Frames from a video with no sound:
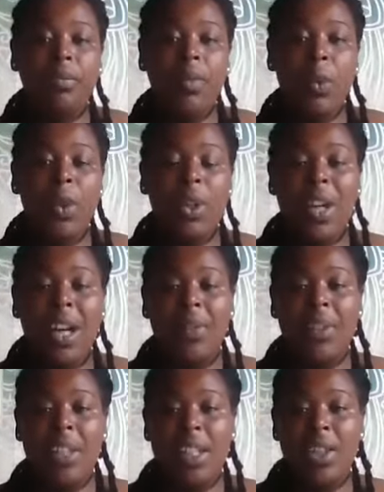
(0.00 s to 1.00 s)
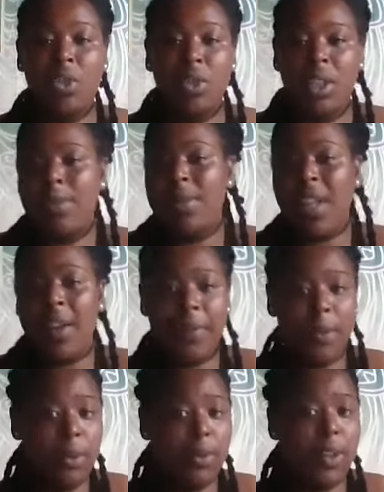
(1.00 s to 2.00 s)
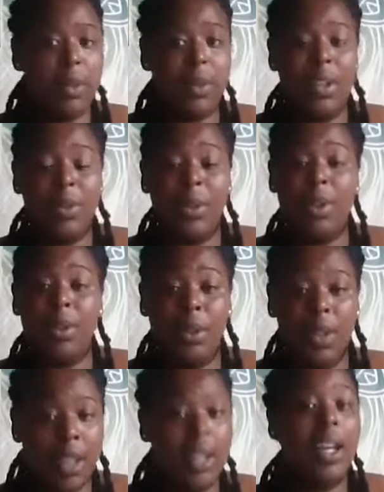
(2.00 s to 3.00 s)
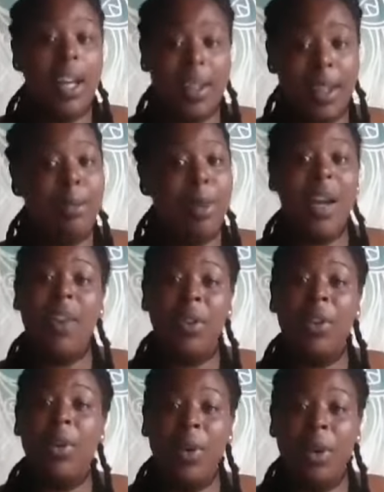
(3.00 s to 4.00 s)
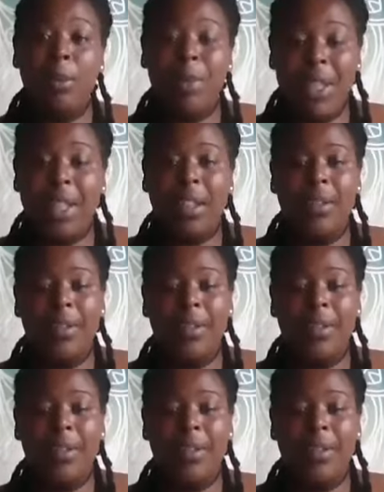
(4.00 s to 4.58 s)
where you're having these dreams that feel very real, and they might very well be